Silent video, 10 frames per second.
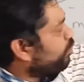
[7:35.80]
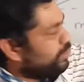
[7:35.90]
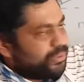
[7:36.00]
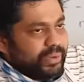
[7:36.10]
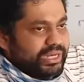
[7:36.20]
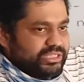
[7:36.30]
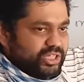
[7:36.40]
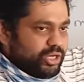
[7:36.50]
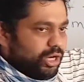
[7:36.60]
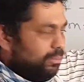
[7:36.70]
rho V1 is
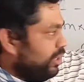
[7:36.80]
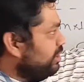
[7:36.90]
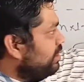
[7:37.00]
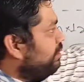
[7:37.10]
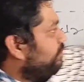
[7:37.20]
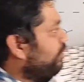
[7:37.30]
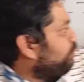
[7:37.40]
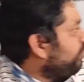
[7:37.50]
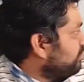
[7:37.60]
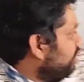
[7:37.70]
a common for
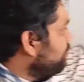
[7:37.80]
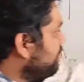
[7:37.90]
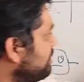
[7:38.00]
both of